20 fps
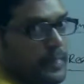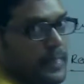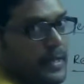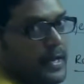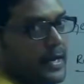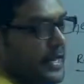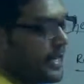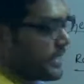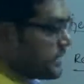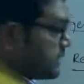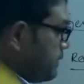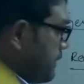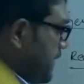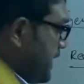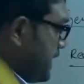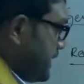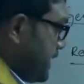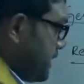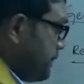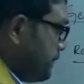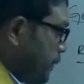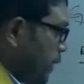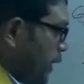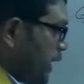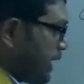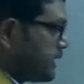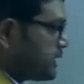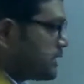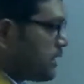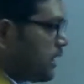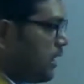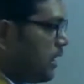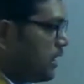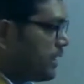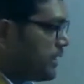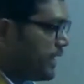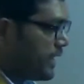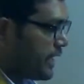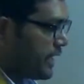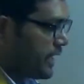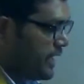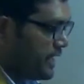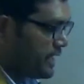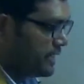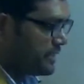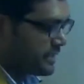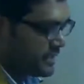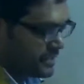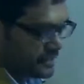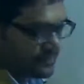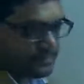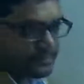Next melting points order is,